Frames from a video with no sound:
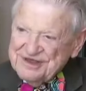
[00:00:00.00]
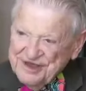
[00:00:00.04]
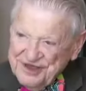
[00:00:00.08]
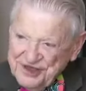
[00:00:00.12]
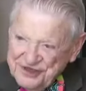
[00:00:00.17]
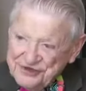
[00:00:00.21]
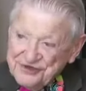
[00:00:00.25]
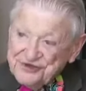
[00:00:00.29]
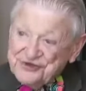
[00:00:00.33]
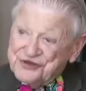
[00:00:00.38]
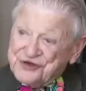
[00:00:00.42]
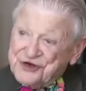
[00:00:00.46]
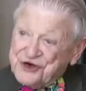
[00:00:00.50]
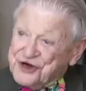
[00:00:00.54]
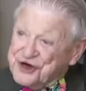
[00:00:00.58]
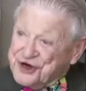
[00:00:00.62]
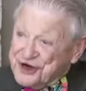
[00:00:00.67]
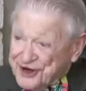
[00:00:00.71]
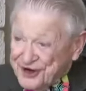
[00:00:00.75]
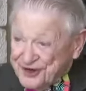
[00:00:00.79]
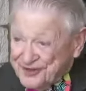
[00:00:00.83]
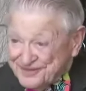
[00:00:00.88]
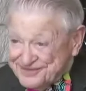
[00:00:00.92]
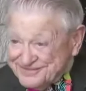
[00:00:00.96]
glad that
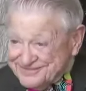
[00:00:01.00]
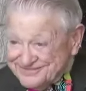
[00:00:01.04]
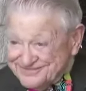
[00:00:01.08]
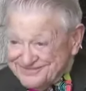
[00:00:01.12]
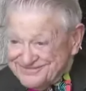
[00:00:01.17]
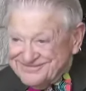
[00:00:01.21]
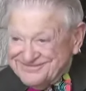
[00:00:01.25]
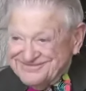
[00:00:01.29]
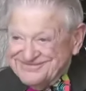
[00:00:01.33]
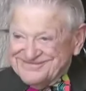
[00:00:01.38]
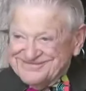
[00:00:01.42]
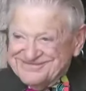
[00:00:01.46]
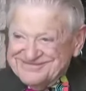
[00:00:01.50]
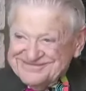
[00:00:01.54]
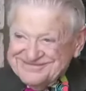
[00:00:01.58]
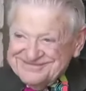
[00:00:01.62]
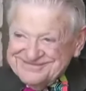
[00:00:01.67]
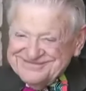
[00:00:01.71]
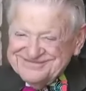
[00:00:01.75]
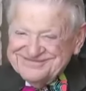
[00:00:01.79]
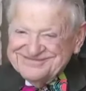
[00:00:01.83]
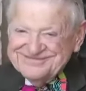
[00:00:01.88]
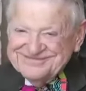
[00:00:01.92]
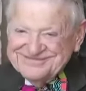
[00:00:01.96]
you're here.
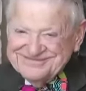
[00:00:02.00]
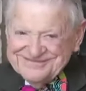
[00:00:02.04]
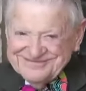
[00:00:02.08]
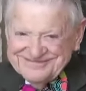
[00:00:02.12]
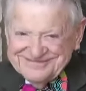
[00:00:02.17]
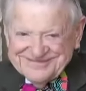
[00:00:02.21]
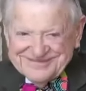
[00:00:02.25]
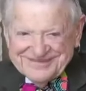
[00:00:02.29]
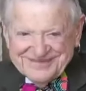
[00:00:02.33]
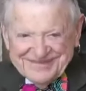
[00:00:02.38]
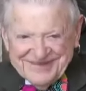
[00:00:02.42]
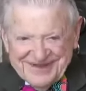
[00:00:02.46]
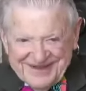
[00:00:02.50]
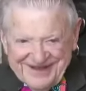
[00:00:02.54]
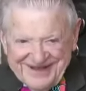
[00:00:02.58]
Thank you. Mm -hmm.